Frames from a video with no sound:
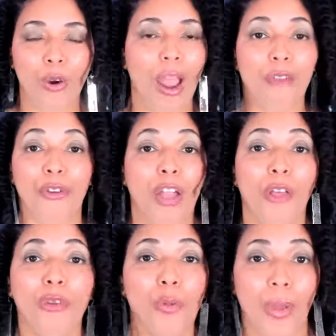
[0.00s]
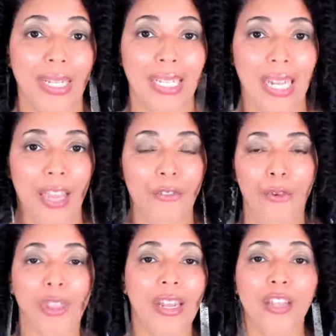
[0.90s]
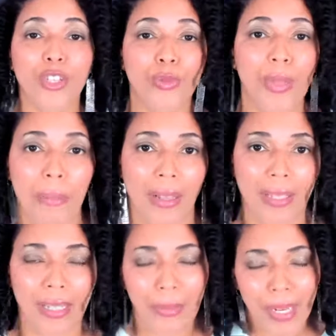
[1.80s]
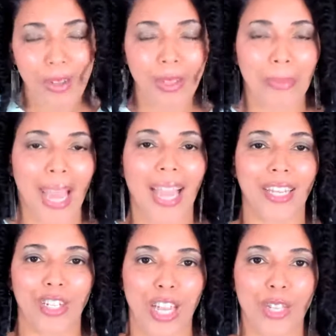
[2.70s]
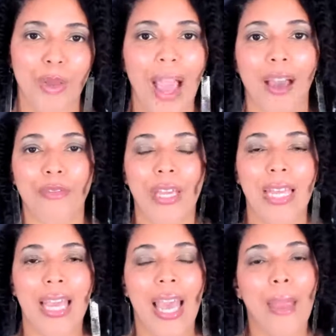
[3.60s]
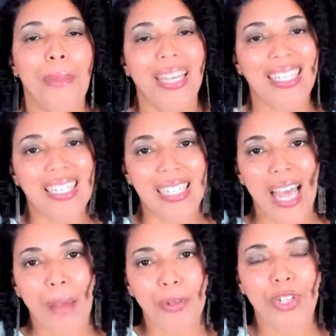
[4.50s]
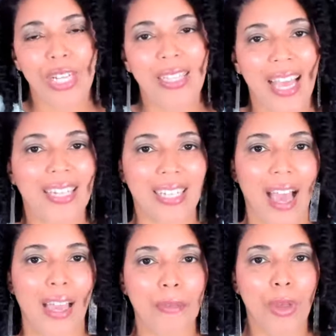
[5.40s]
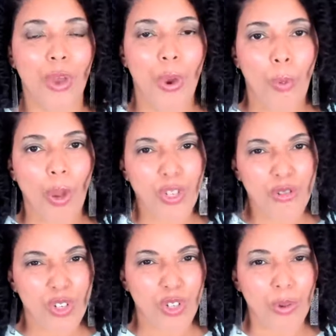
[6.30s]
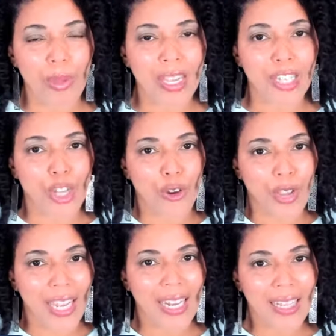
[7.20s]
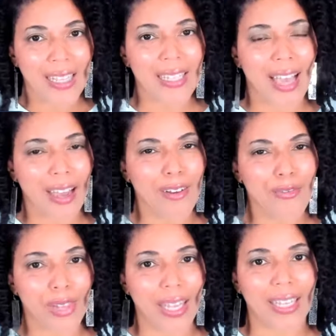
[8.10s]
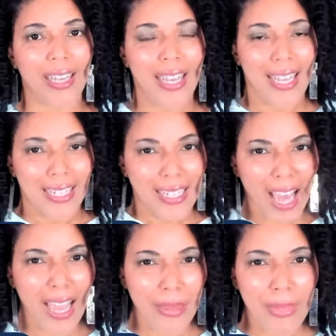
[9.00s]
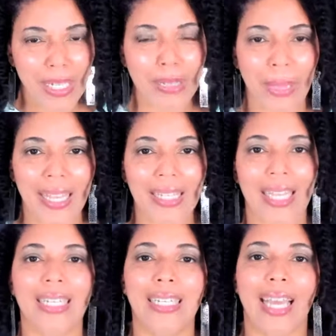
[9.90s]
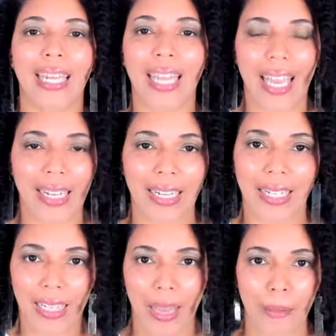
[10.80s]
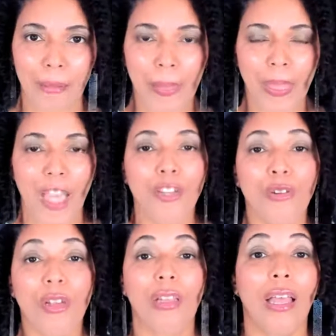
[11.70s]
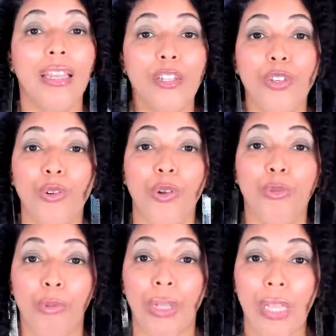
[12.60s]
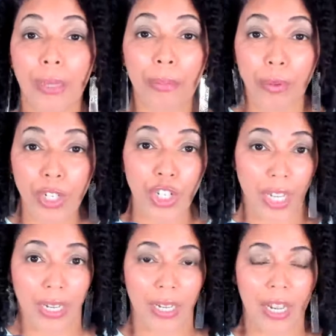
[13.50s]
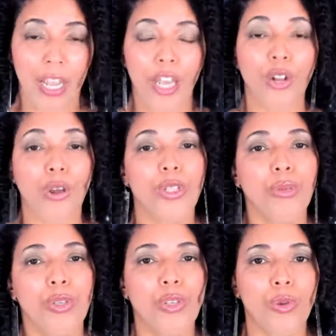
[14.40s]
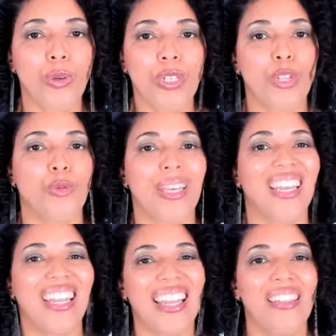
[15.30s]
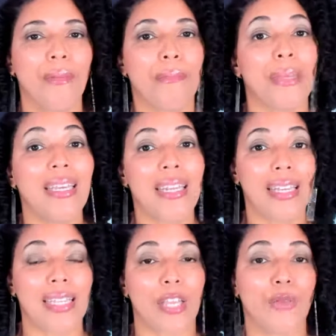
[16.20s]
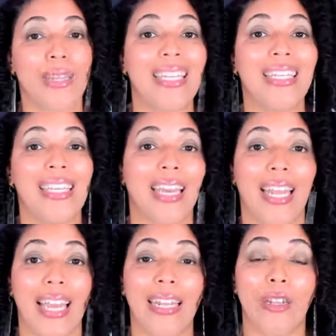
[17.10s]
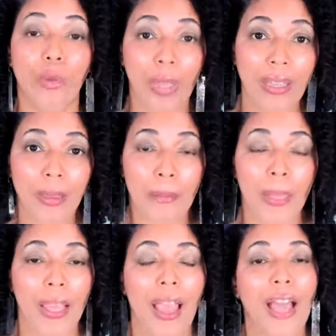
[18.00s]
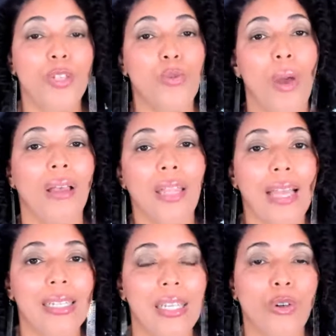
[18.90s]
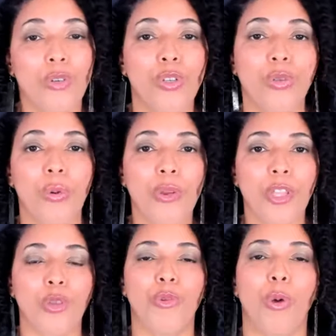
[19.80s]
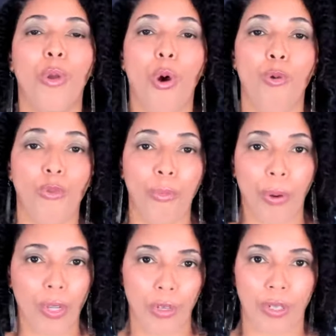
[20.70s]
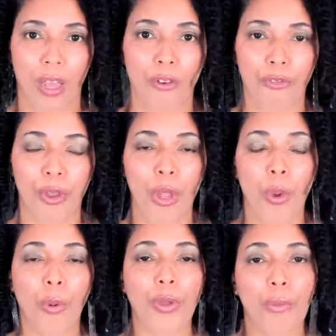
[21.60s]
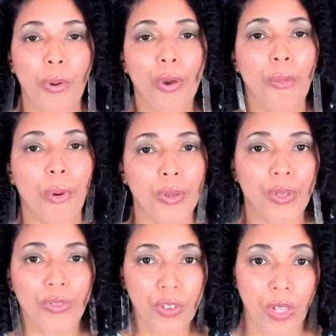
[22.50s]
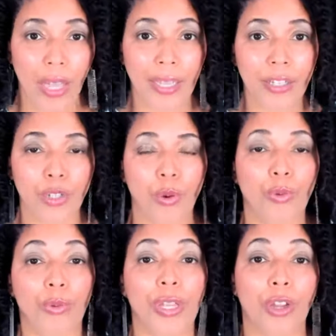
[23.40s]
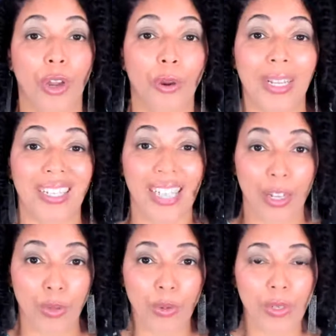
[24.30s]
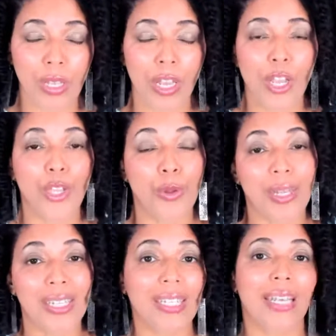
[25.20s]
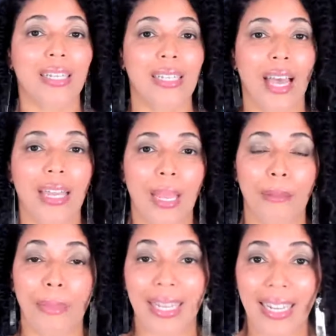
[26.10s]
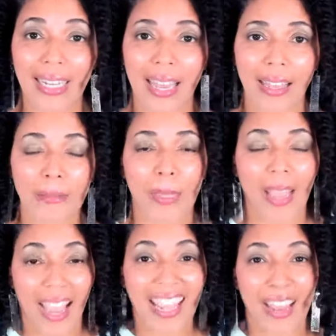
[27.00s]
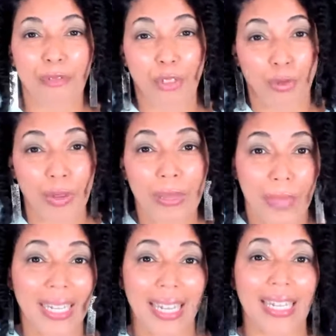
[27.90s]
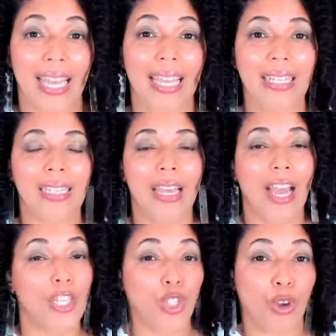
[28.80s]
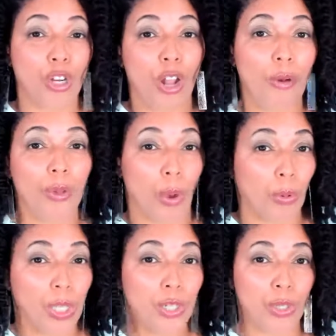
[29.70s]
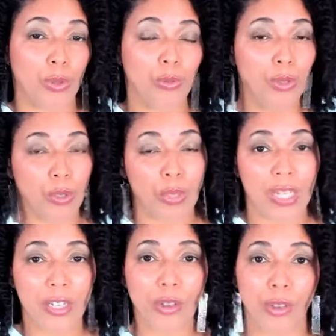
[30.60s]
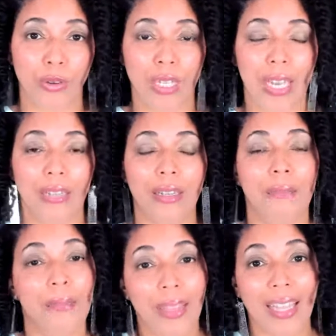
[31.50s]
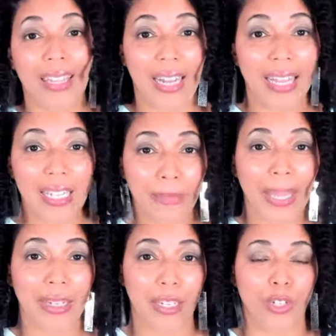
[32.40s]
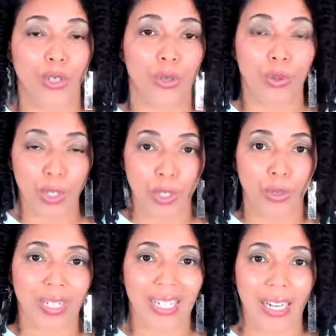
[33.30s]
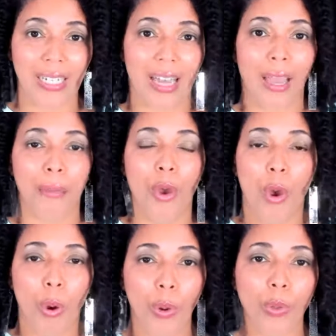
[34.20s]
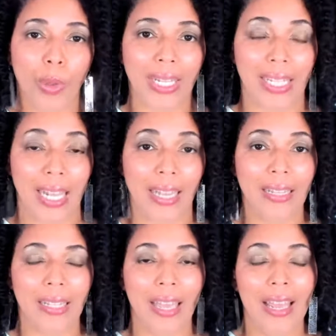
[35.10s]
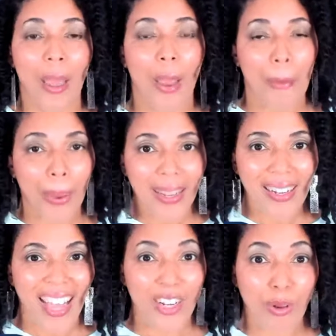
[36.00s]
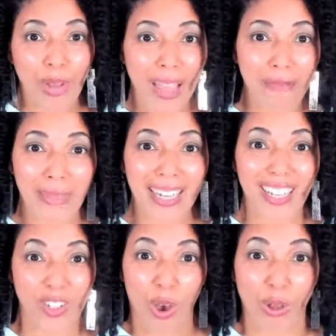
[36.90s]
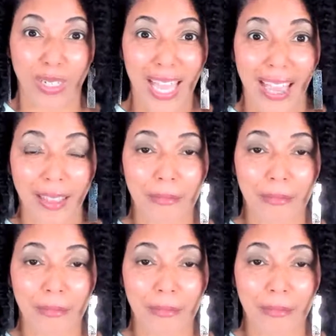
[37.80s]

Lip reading: or every other Wednesday for the next 3 months, depending on the package that you have. And by establishing that time, what you're doing is creating this kind of like time and space that's dedicated to them. And your clients are going to really appreciate it. It also ensures that you get in the meetings that you need to get in a week, as well as it'll ensure that you don't overbook yourself. When you book most of your clients on reoccurring schedules, you can set aside a meeting day. I have 3 meeting days. I started out with only 2, Tuesdays and Thursdays, and then I expanded to a certain set of time on Wednesdays. But I don't have meetings all day.